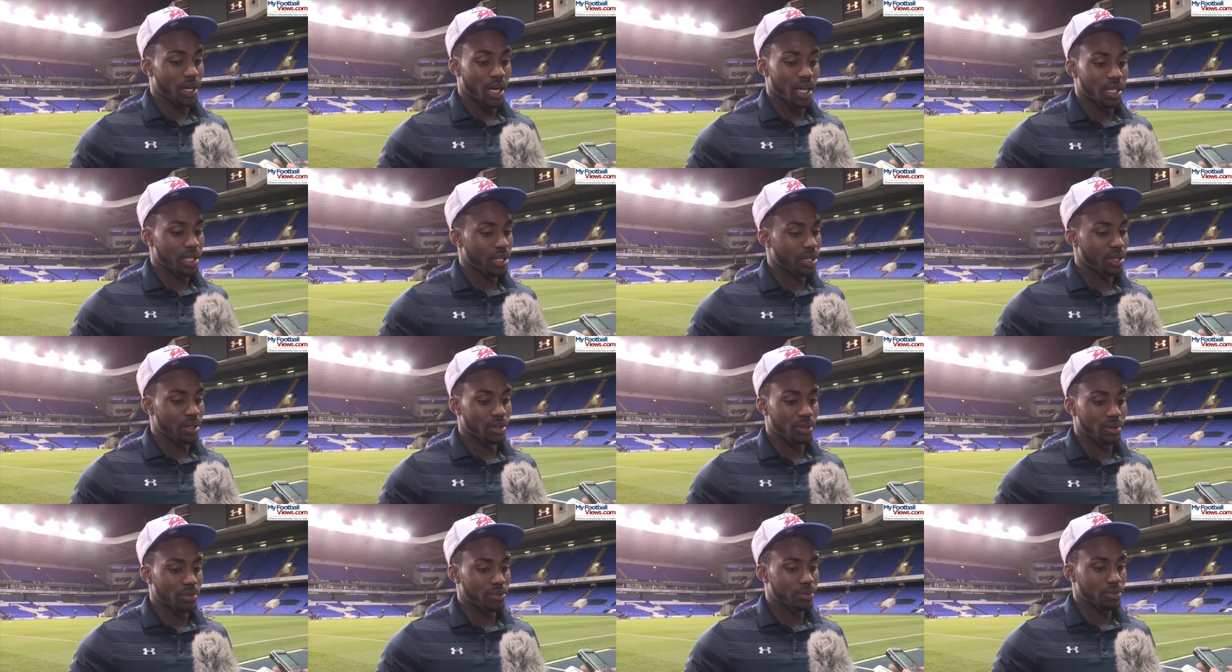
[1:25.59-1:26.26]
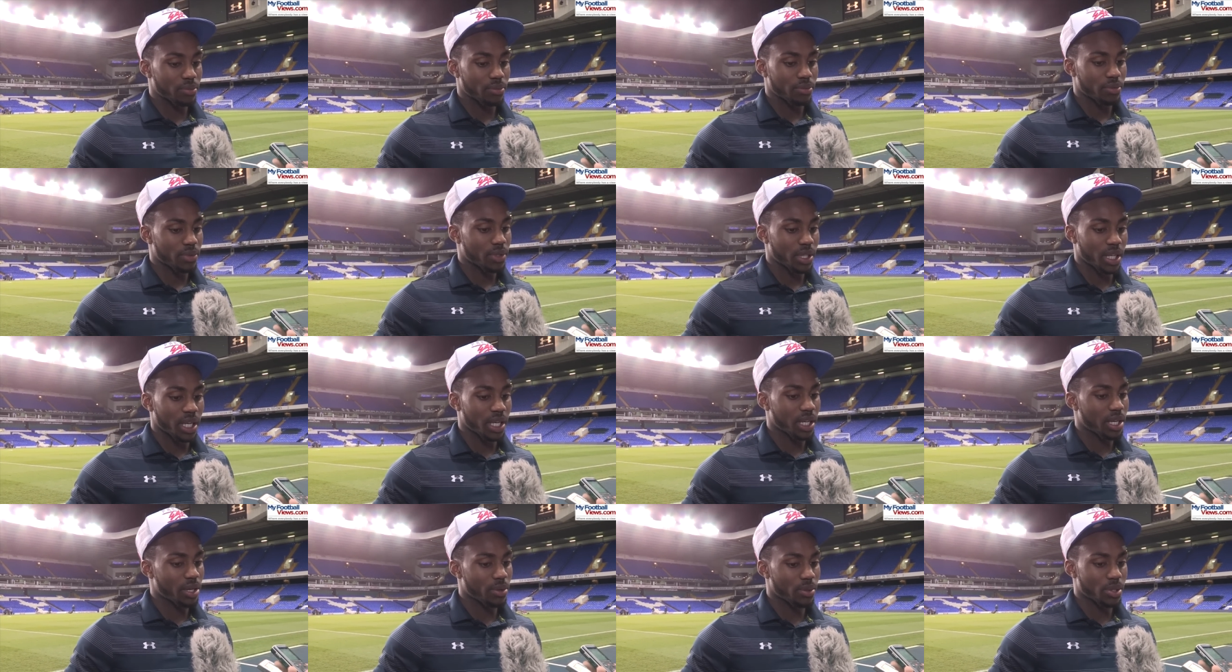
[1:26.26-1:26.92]
I didn't
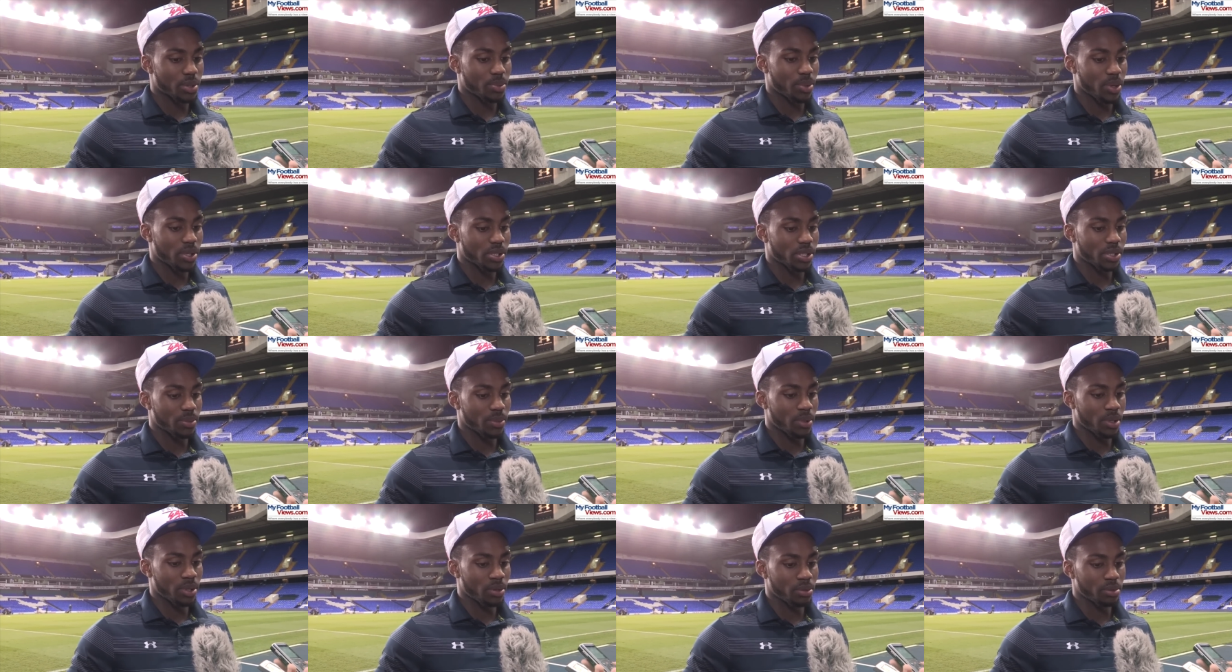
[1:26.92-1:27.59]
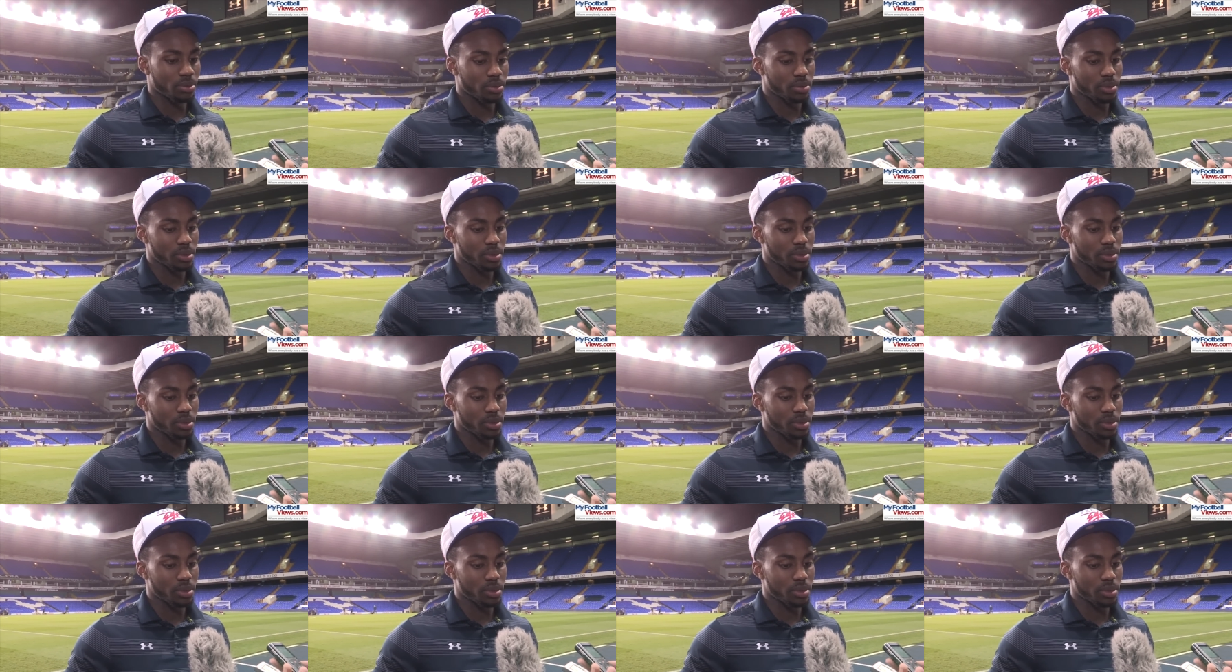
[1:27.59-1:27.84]
think it was possible